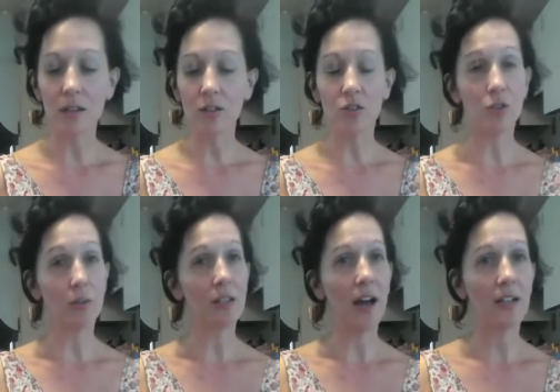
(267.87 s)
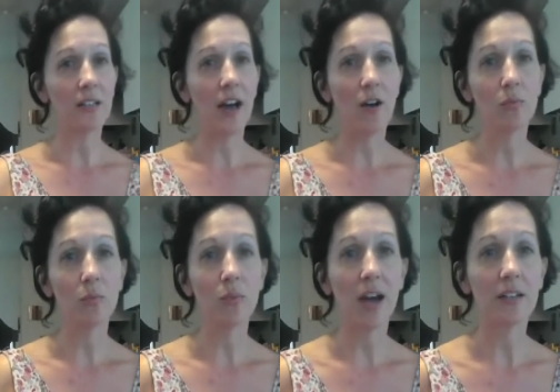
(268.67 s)
do it lying down,
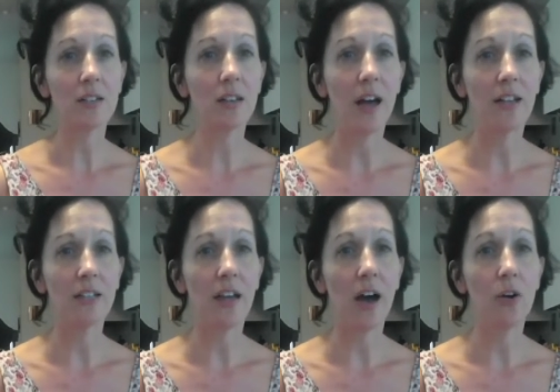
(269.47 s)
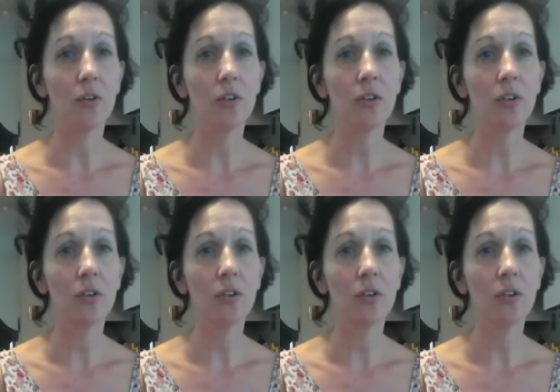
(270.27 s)
practice it lying down,